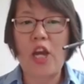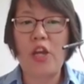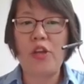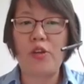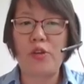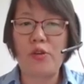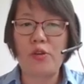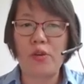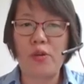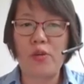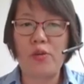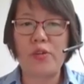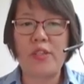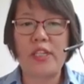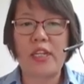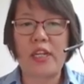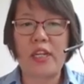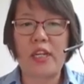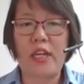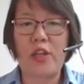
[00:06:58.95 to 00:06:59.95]
you
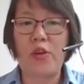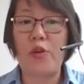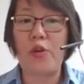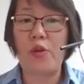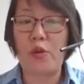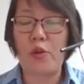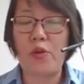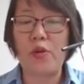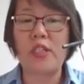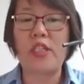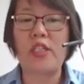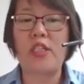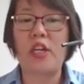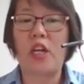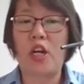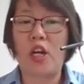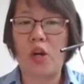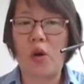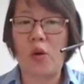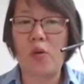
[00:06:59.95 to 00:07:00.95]
use the
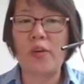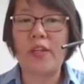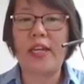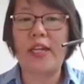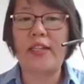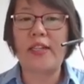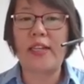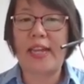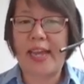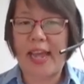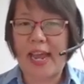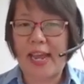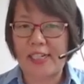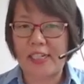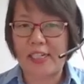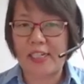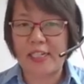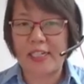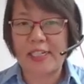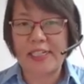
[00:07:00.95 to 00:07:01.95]
golden
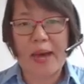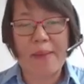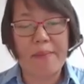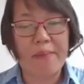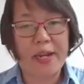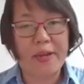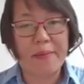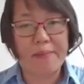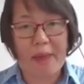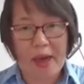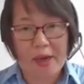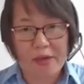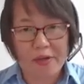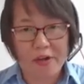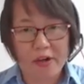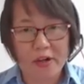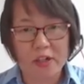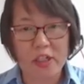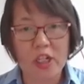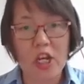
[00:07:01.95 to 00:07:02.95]
gate assembly
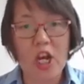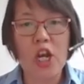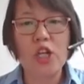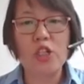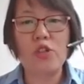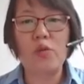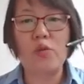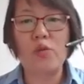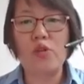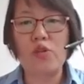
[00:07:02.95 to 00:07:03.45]
method to